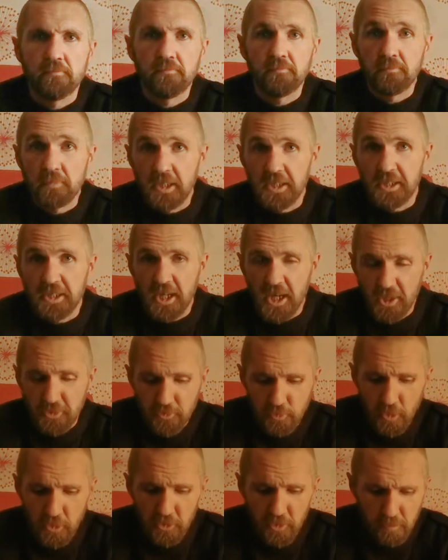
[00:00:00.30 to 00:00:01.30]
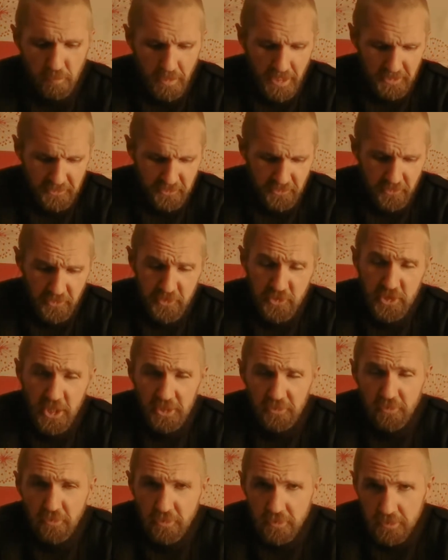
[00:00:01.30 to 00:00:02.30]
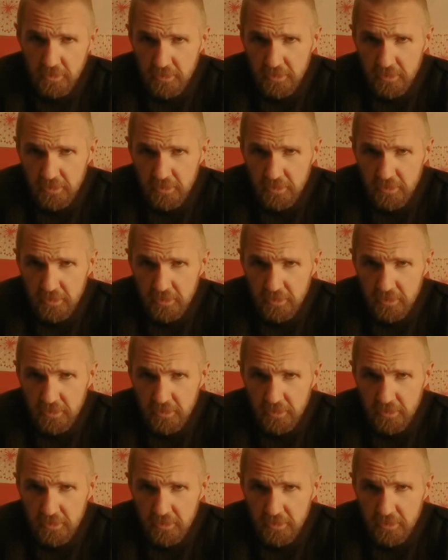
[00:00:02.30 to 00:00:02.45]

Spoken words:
Hey guys, welcome back to the channel.